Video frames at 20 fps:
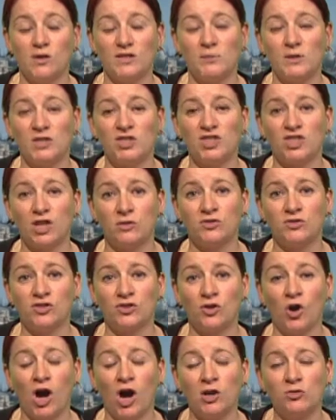it's been shown to
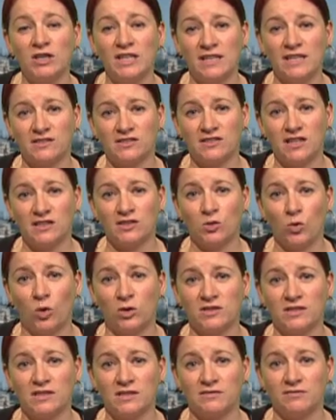not only extend
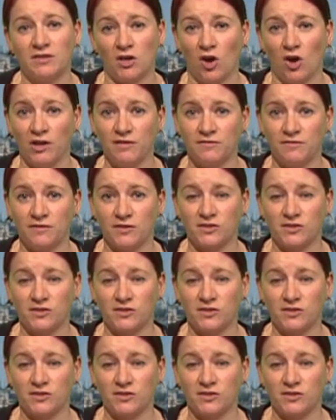quality of life,